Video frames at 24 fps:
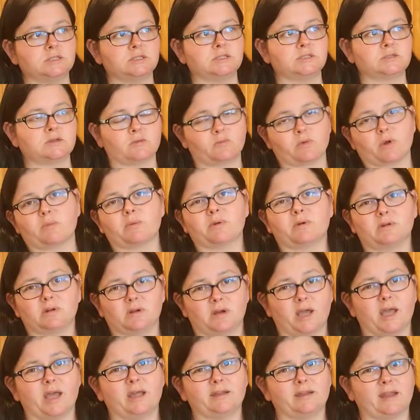so I'm probably going to go
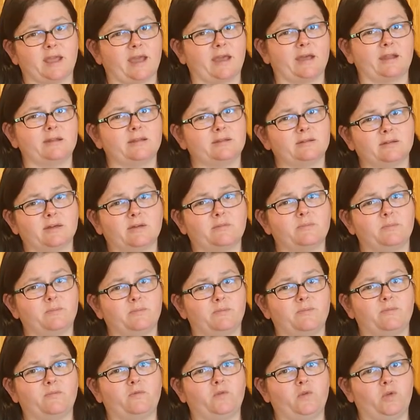ahead and add a